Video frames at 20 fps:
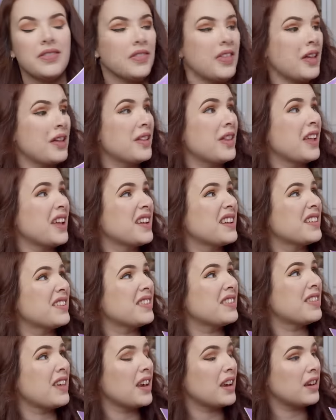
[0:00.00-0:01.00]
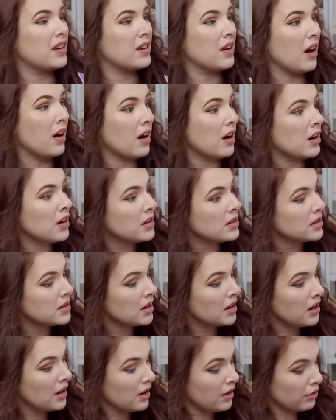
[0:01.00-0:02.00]
They're like thick card,
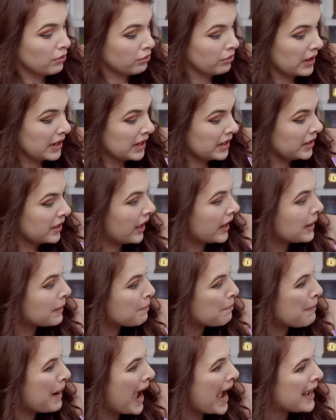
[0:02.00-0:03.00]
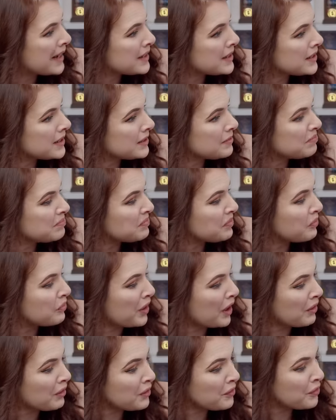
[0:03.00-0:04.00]
like matte,
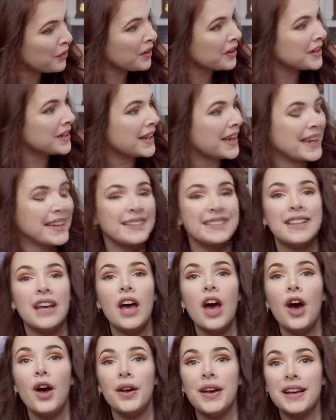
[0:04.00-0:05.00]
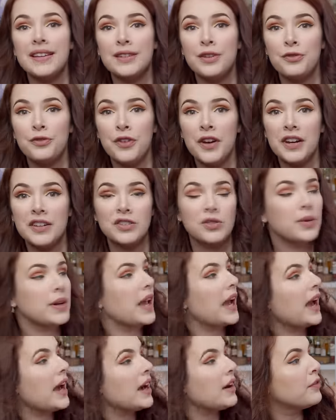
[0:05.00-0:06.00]
very, very nice. Okay, so first we
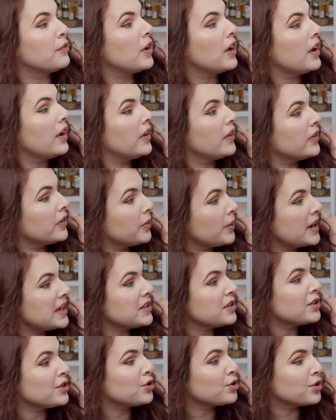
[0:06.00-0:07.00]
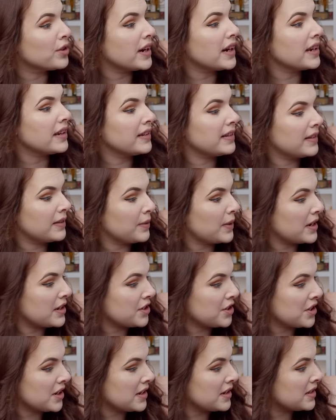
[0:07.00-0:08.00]
have Sweets and Tricks,
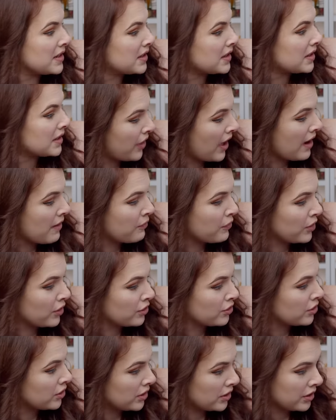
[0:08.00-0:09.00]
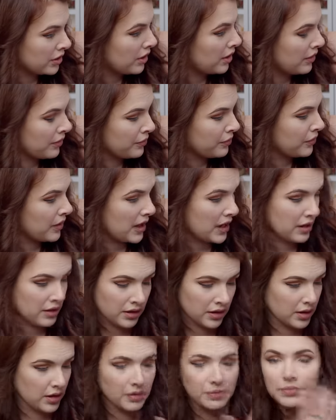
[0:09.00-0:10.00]
which is their version of
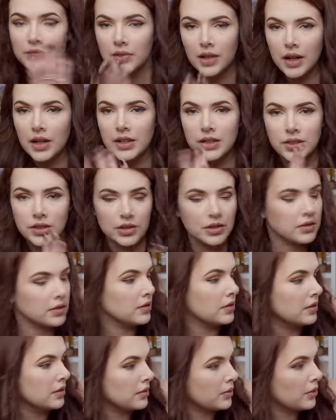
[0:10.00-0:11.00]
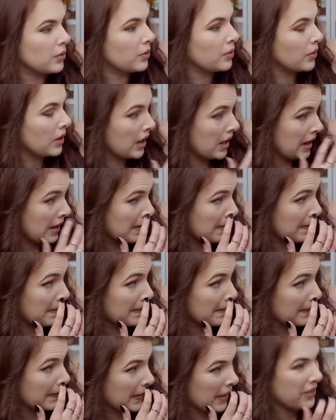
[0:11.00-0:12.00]
either Honeydukes or, I
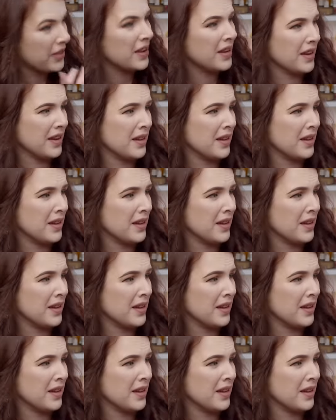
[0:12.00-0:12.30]
think